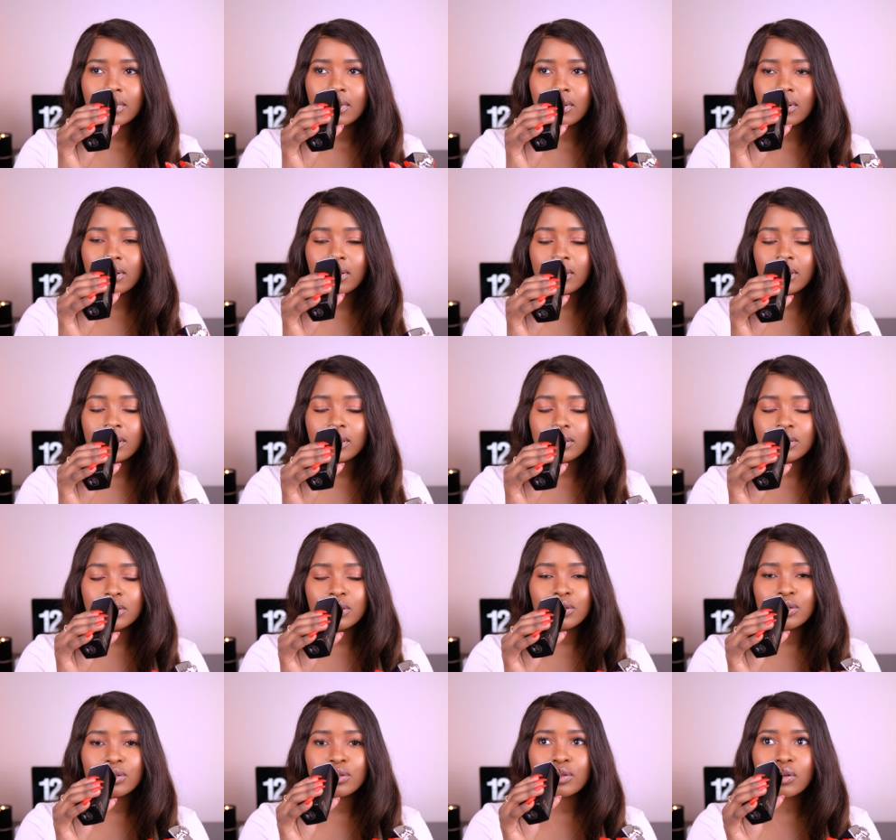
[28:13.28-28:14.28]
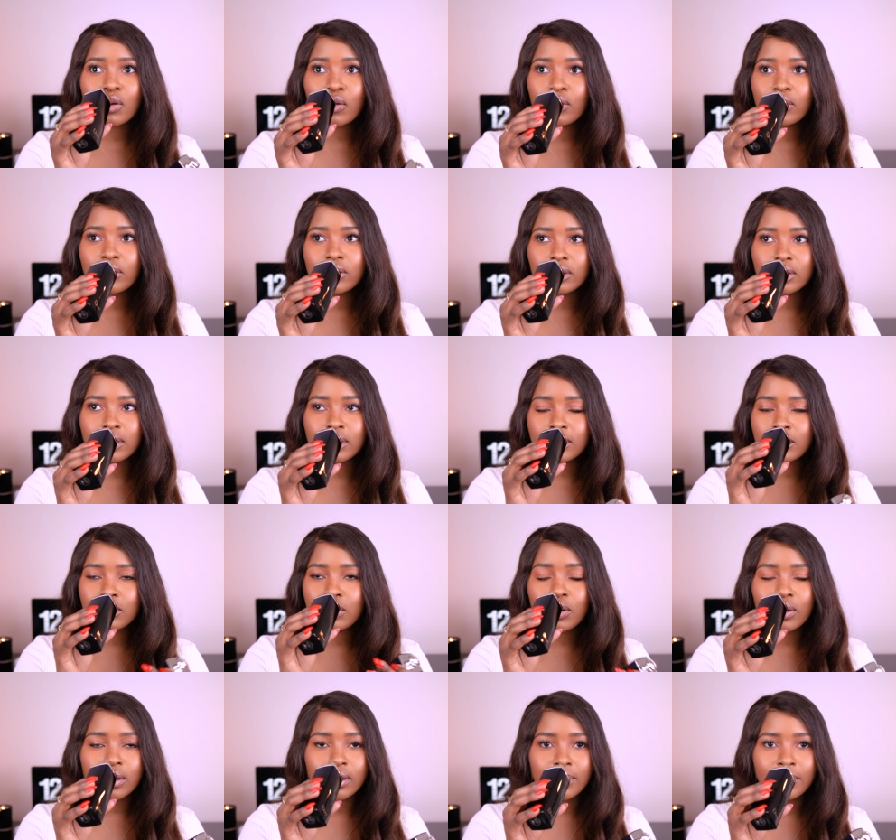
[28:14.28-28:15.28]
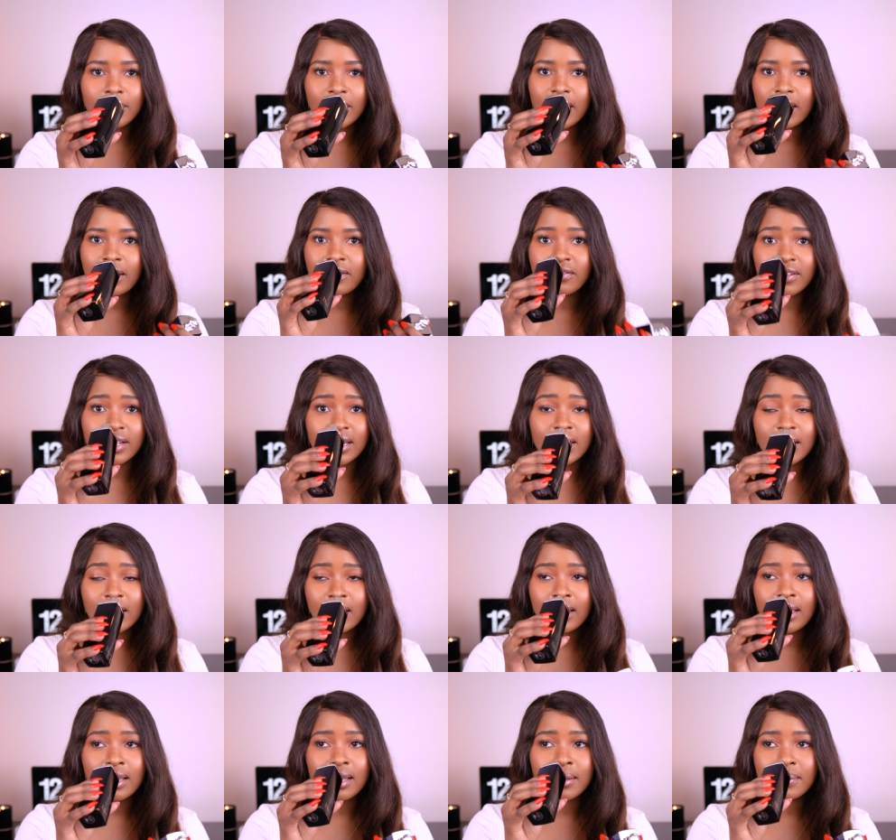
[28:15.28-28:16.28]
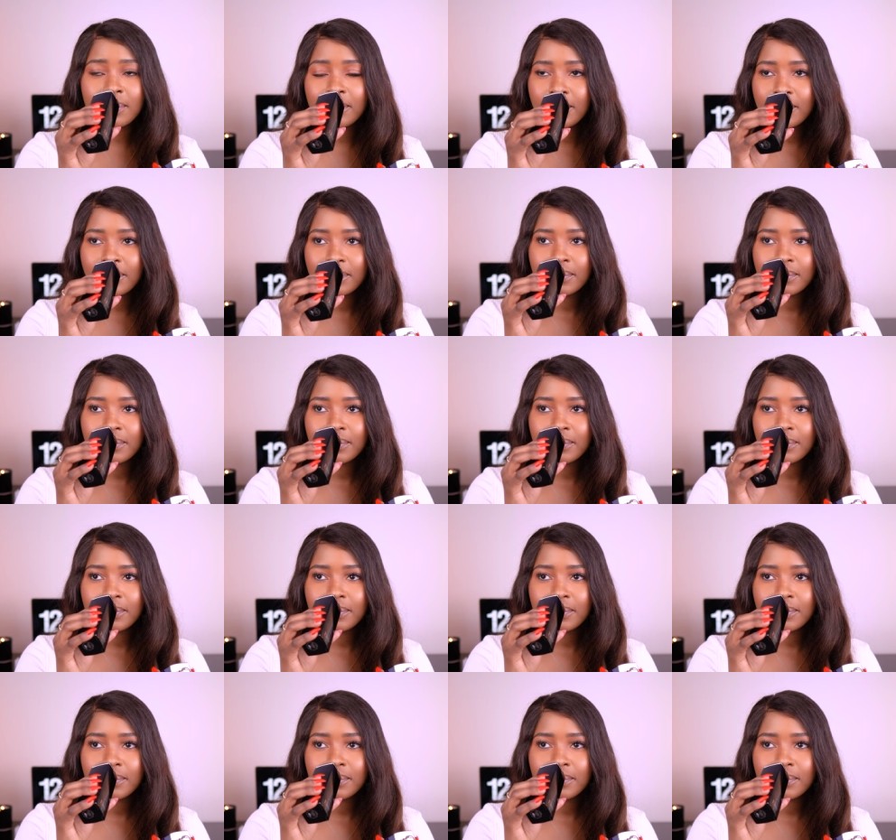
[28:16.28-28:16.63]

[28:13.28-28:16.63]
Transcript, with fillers: Oh, it is so good. Tonka bean, vanilla.